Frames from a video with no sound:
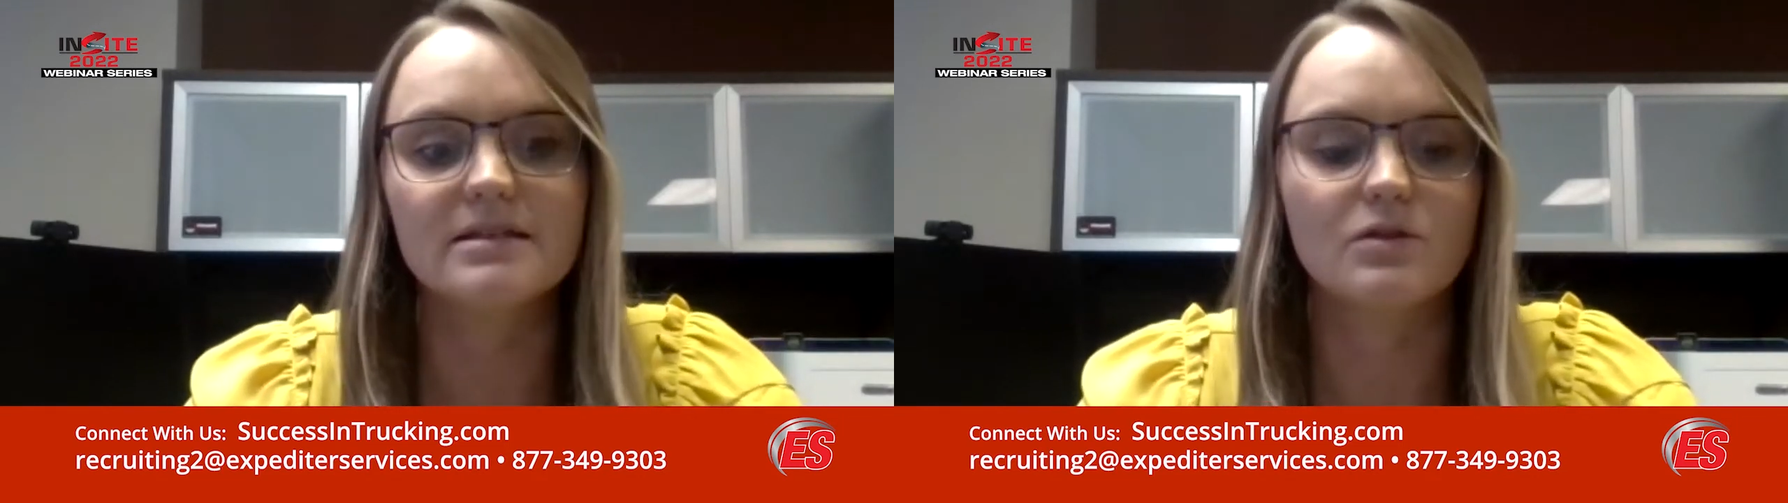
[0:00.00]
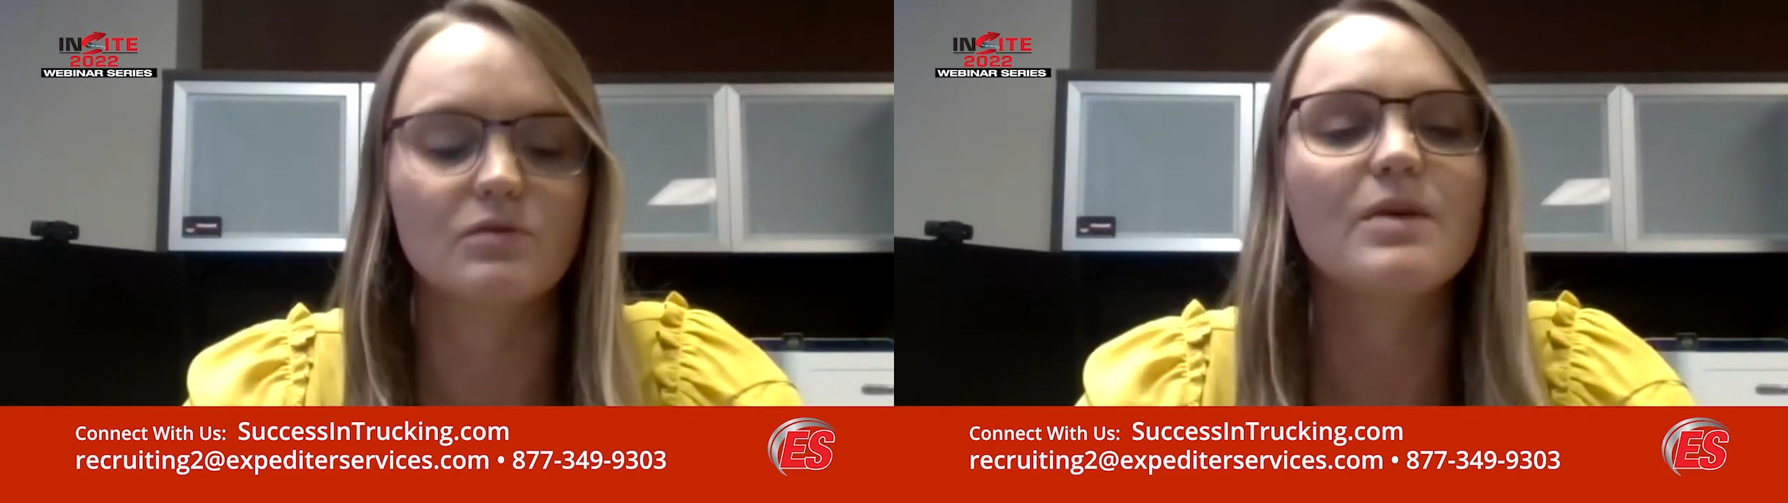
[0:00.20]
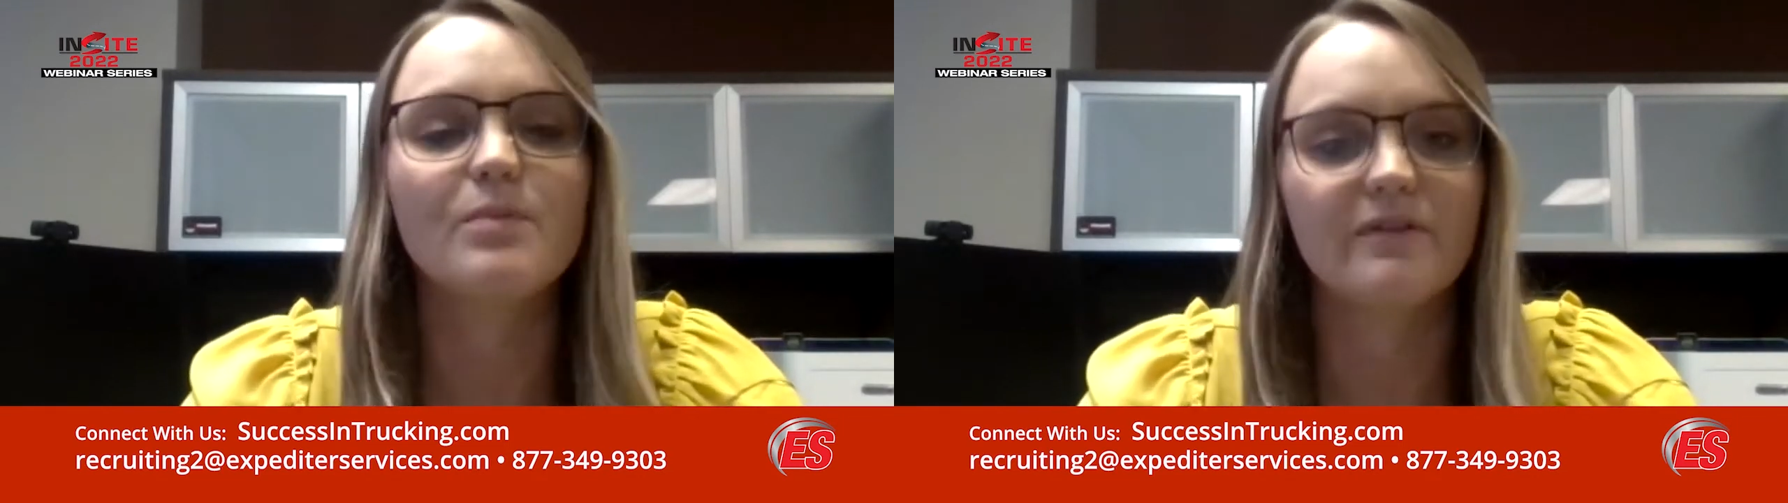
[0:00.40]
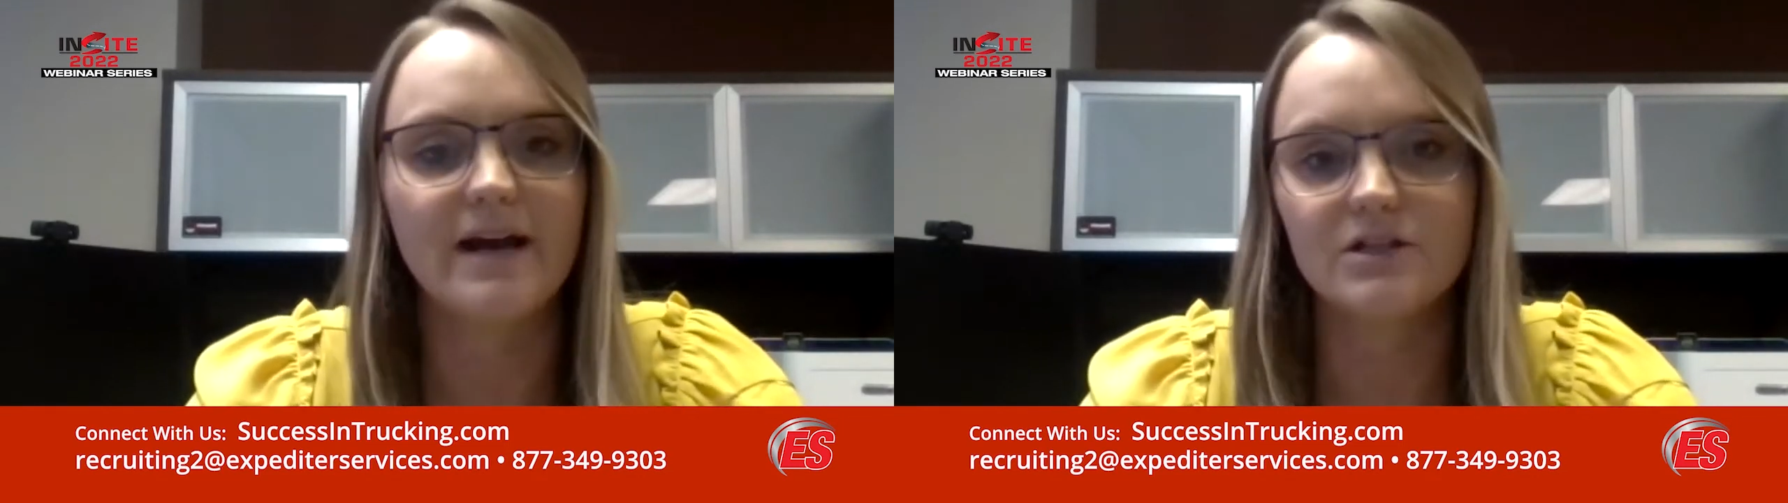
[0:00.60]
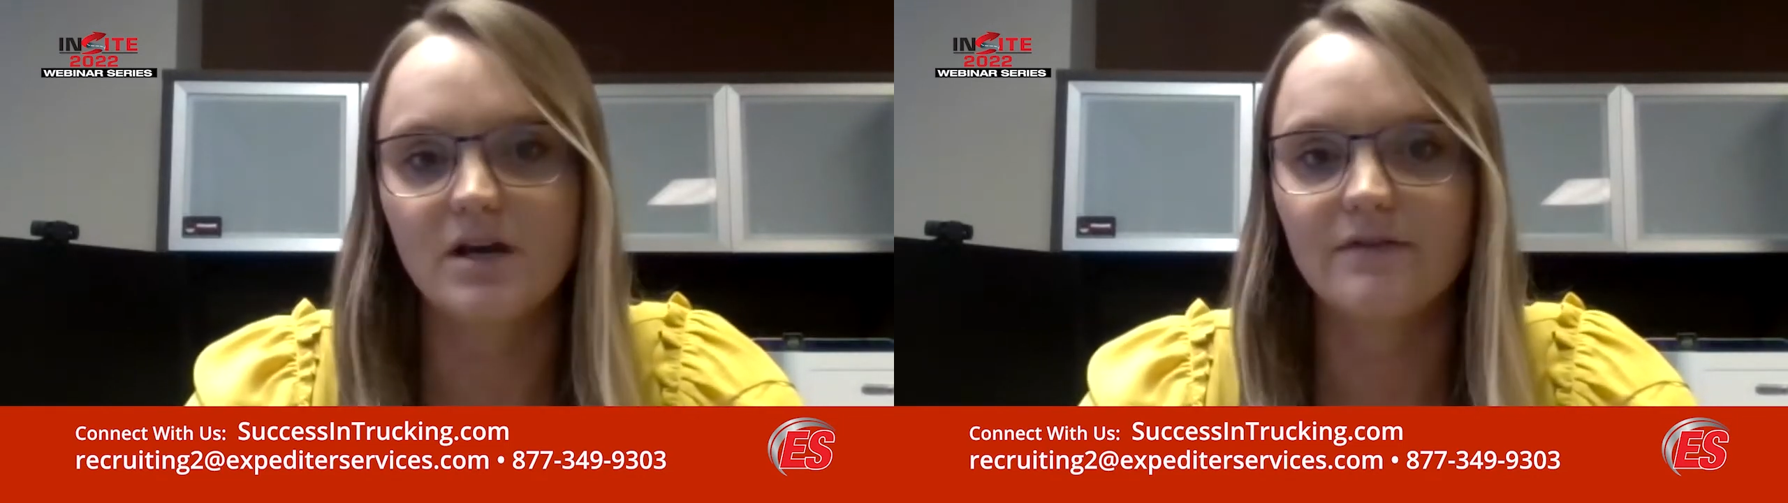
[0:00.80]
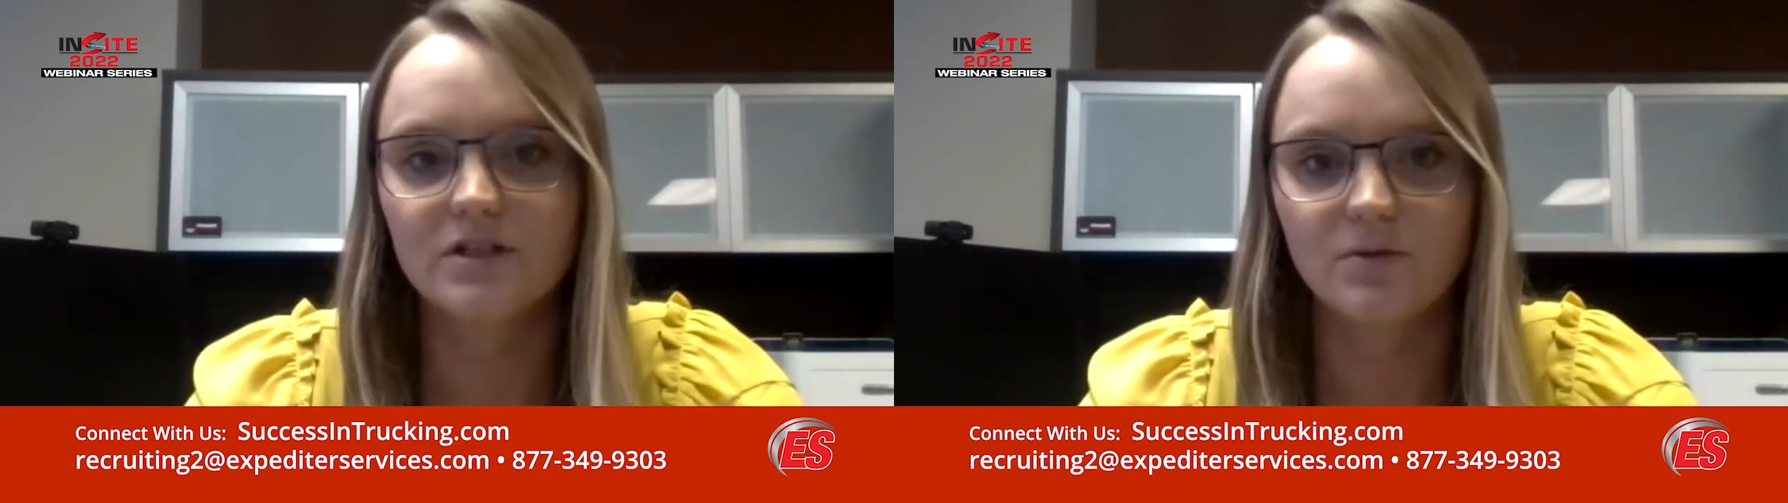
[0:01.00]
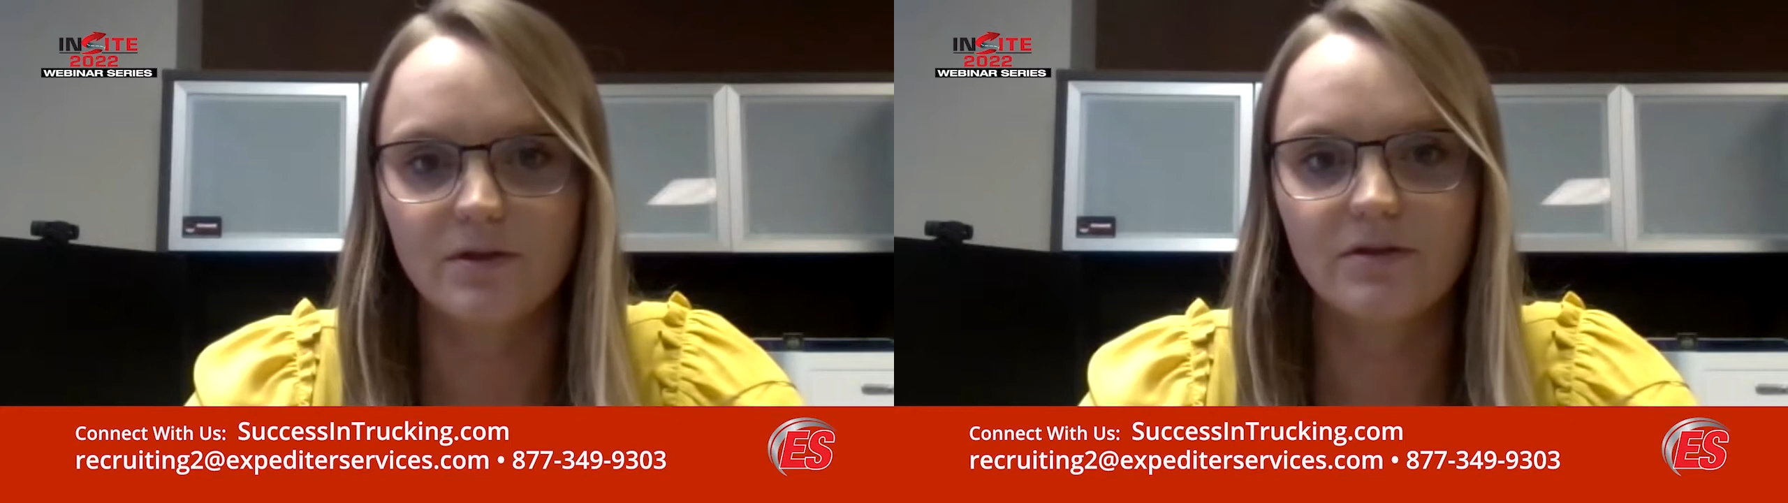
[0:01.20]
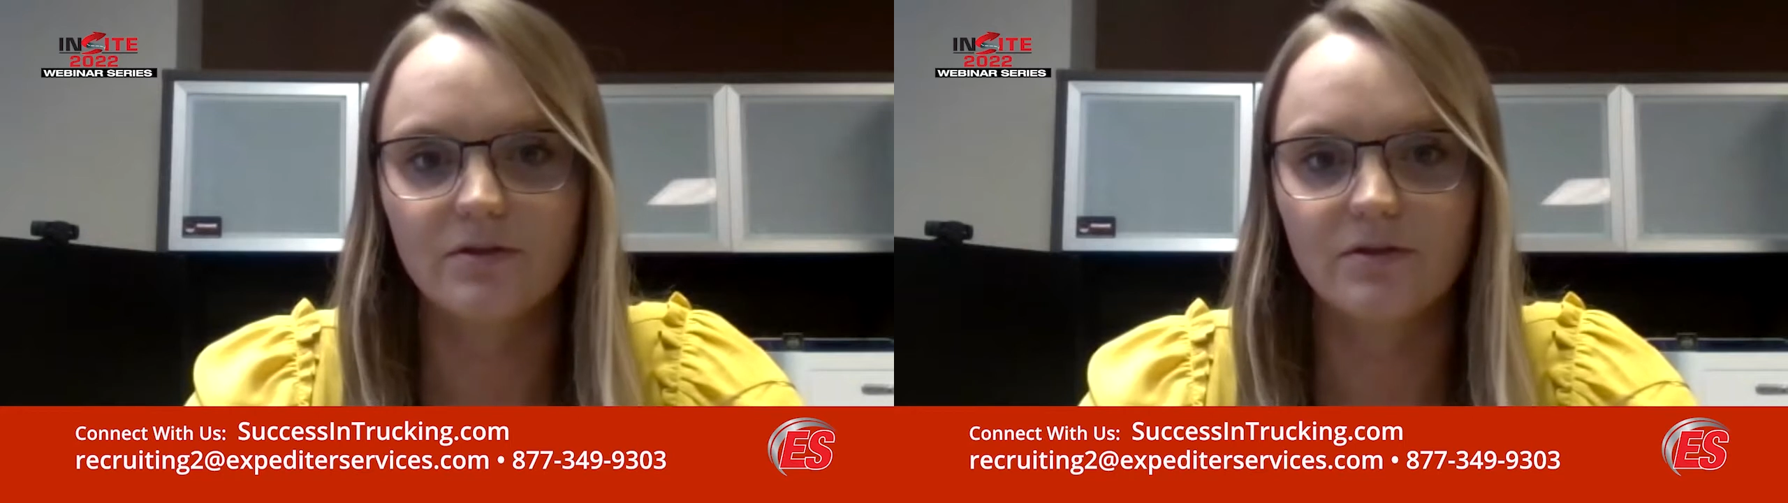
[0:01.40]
to really provide drivers with